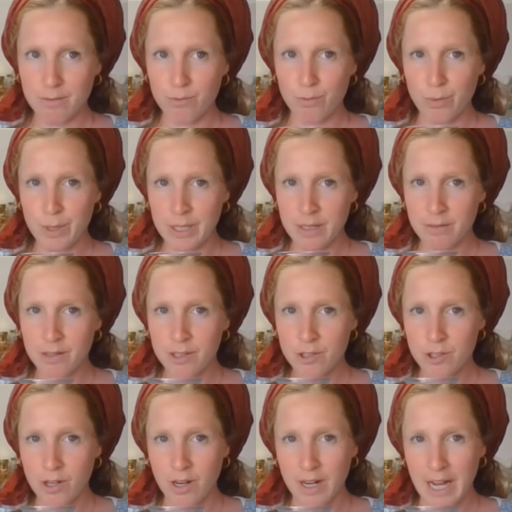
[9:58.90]
really, really
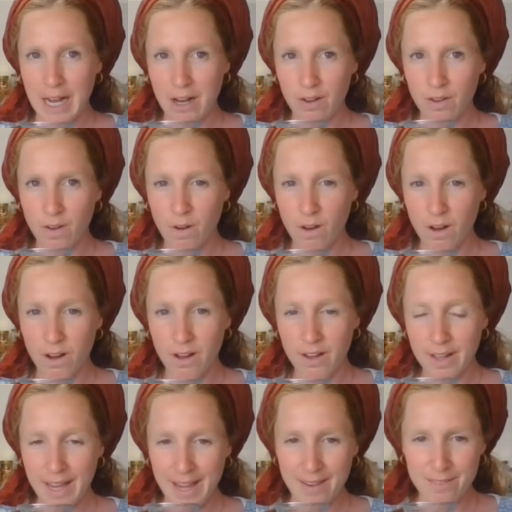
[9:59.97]
strong
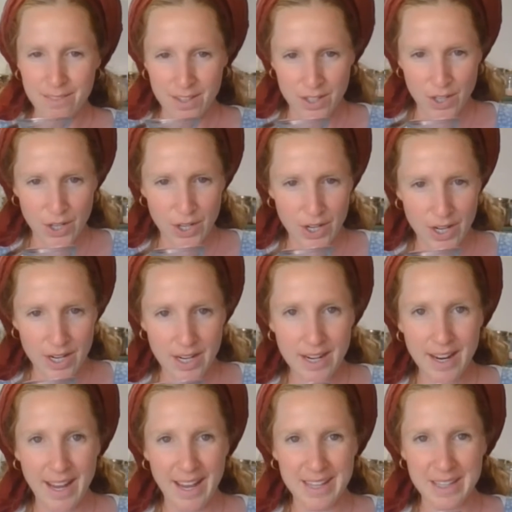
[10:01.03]
alcohol and vinegar
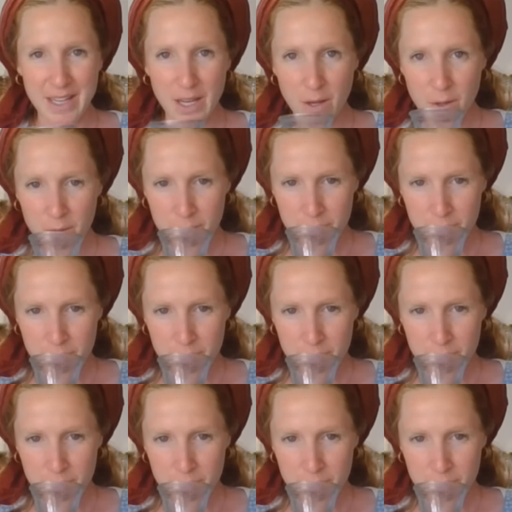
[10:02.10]
and like